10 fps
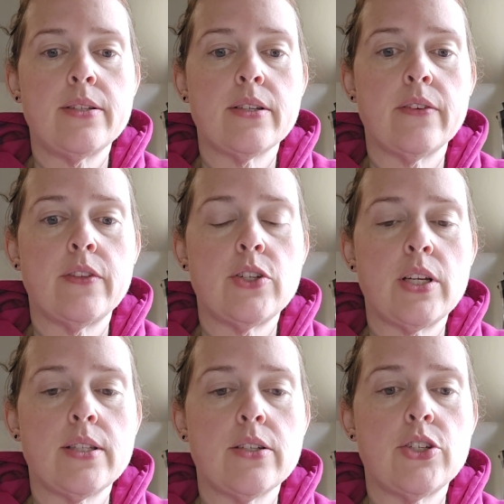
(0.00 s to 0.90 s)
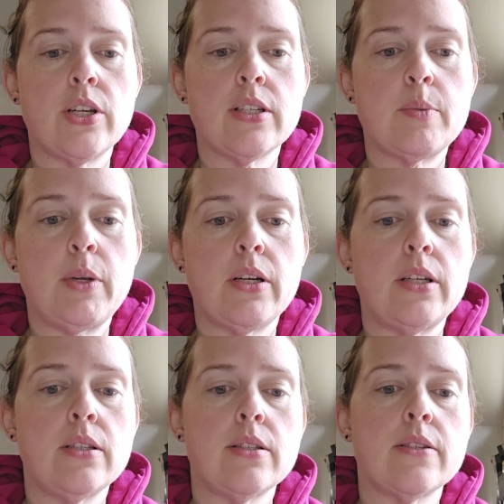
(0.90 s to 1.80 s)
of the transition
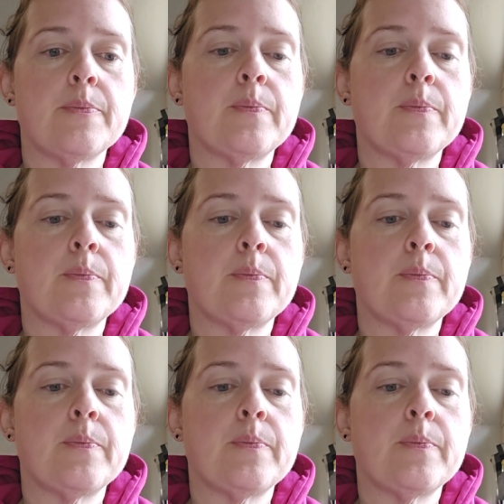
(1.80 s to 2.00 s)
experience.